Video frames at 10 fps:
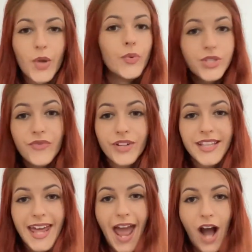Once you
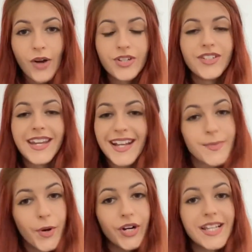fill that out, the
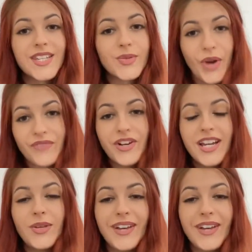next part is quite fun.